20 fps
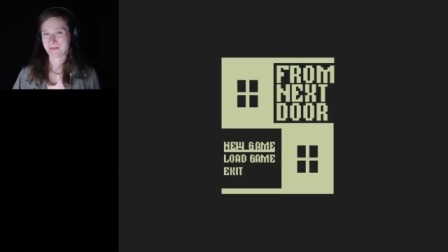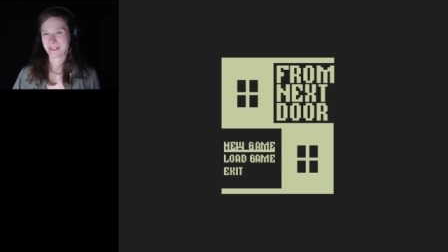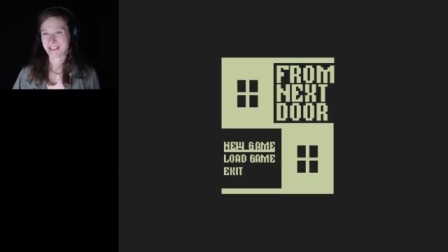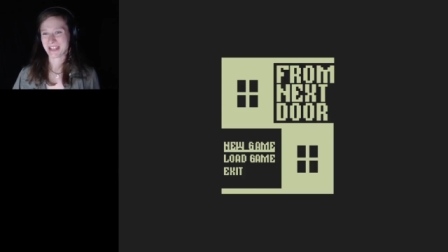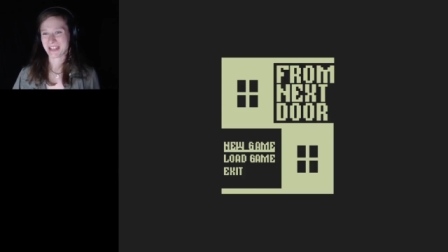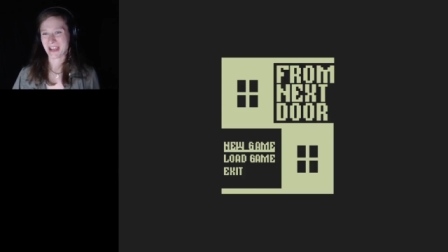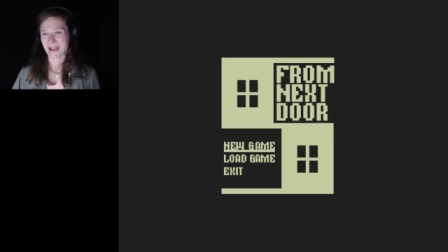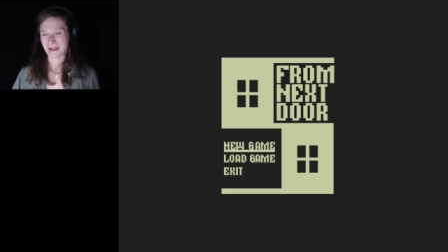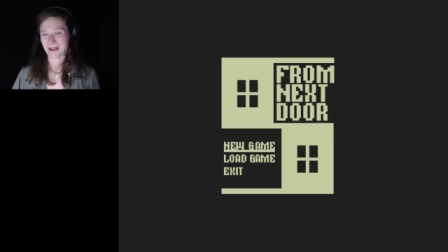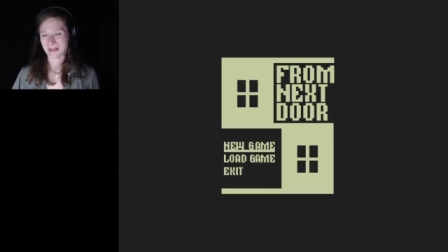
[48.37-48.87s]

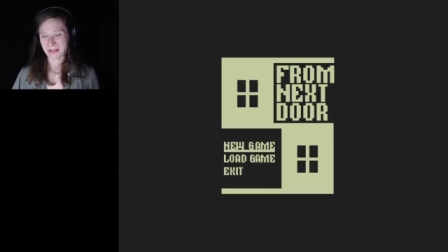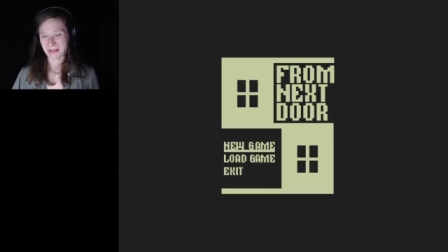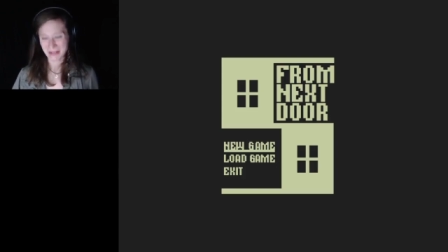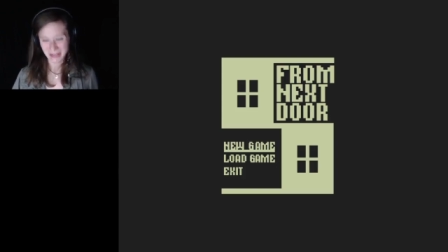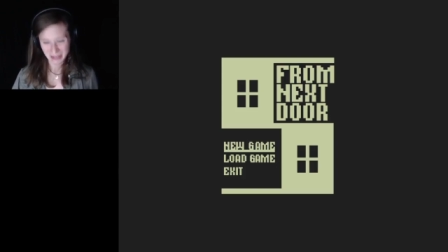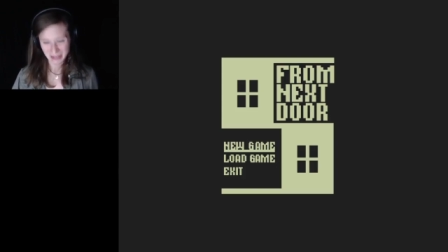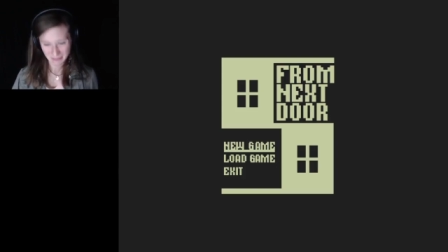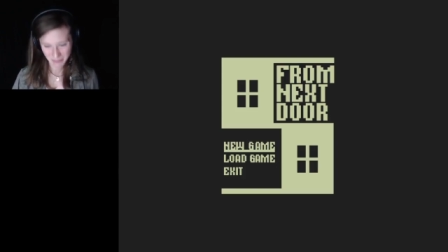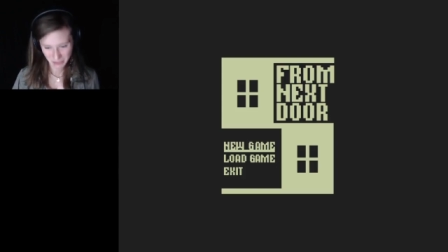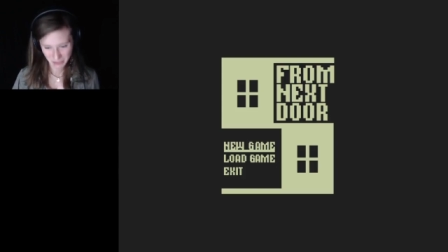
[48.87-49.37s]
So,
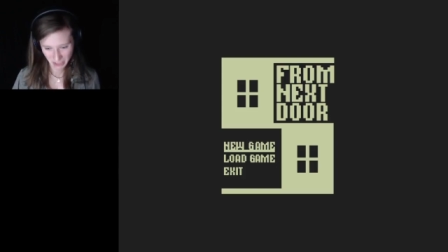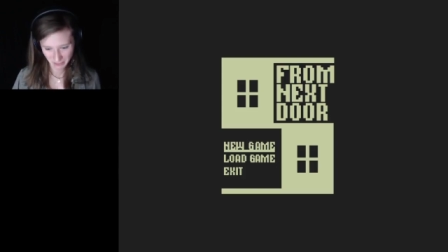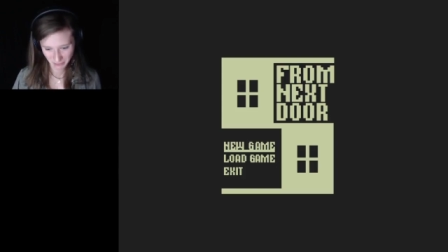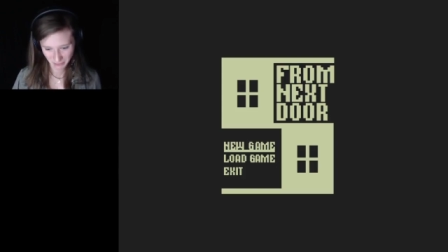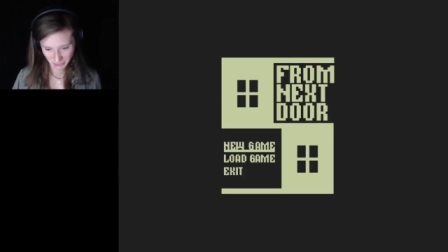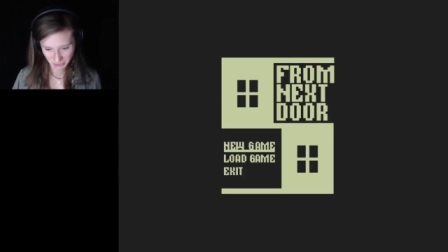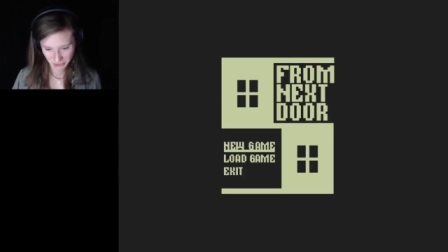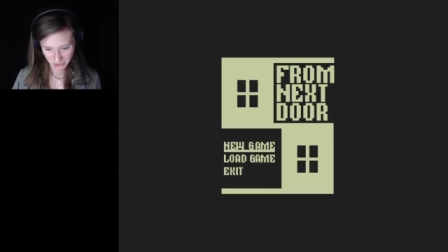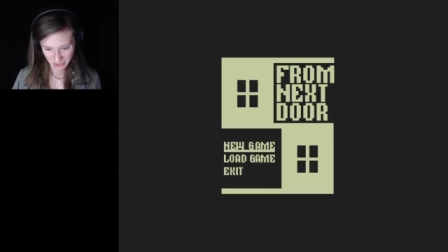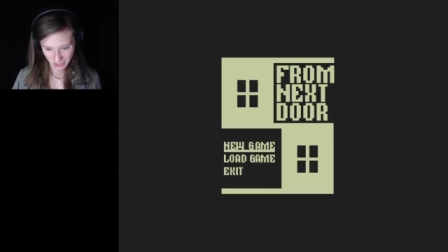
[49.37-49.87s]

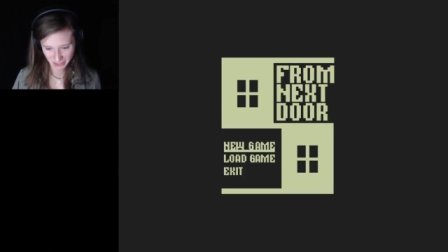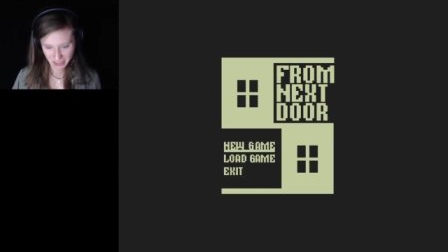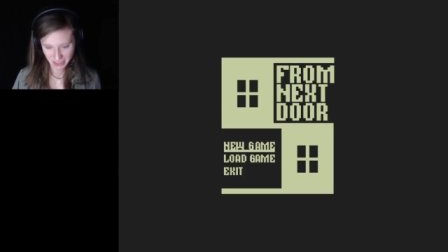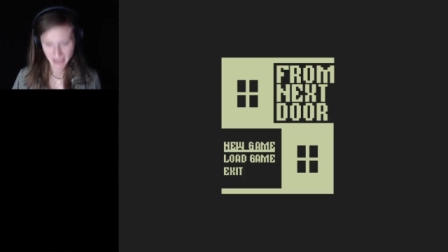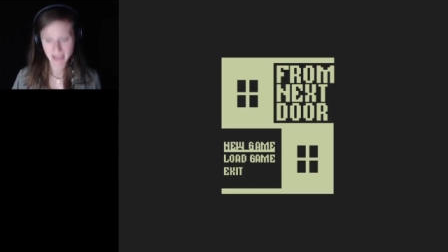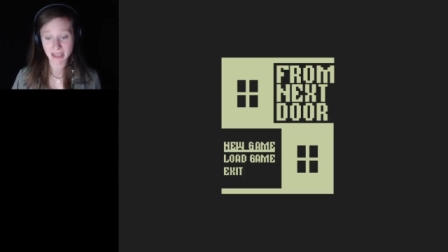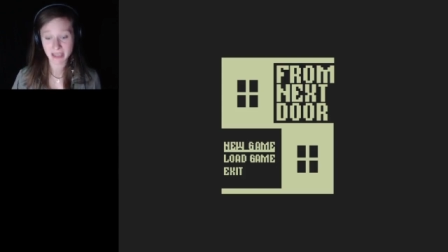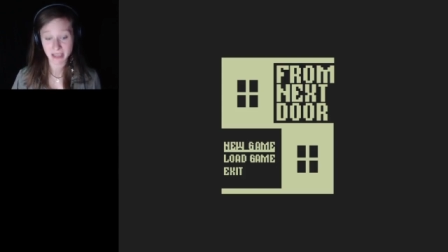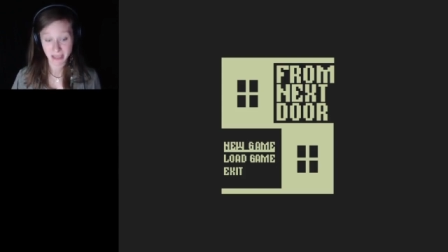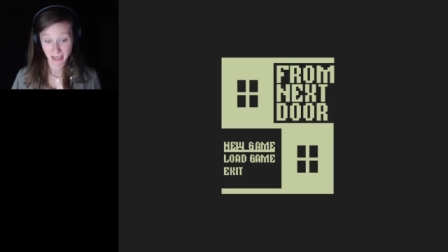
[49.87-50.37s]
double
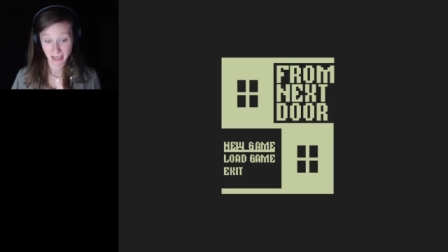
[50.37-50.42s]
checking.